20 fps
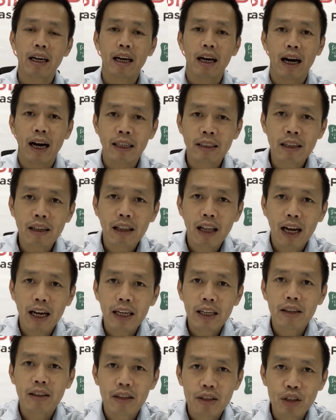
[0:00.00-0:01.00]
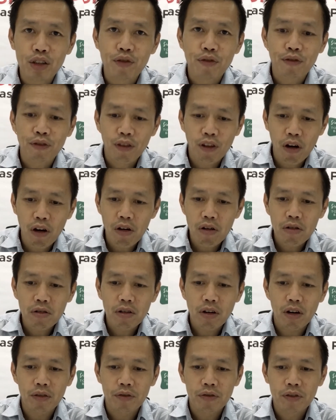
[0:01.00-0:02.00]
Underlying this flow
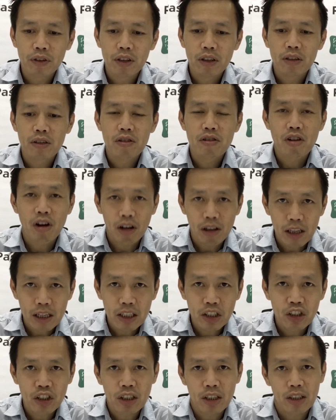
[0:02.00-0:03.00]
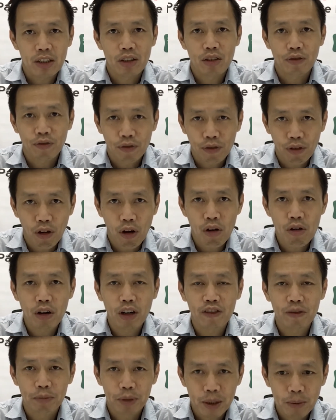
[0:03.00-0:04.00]
of knowledge is the flow
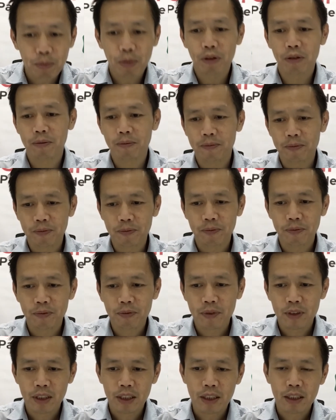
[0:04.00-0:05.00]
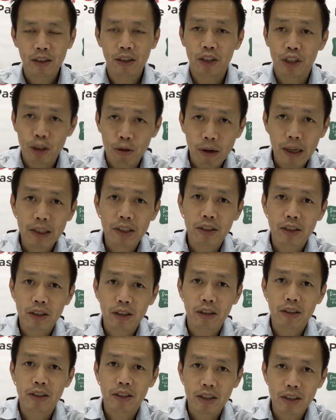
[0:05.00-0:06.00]
of people. The US
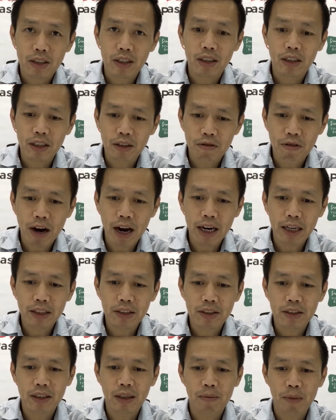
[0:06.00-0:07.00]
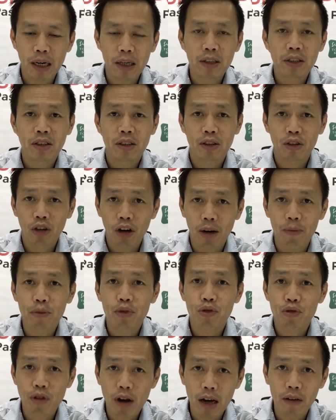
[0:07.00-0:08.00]
consistently ranks amongst the top
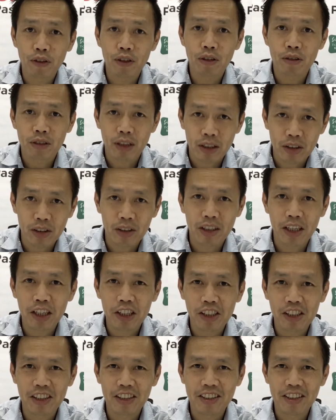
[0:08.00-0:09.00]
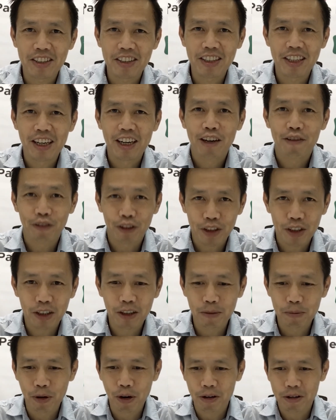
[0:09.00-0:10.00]
travel destinations for
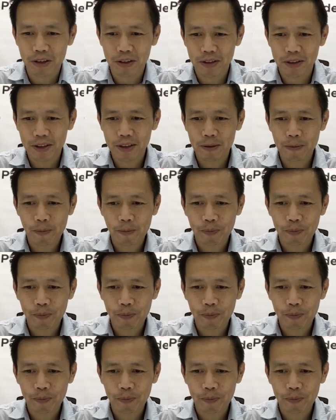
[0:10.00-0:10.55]
Singaporeans.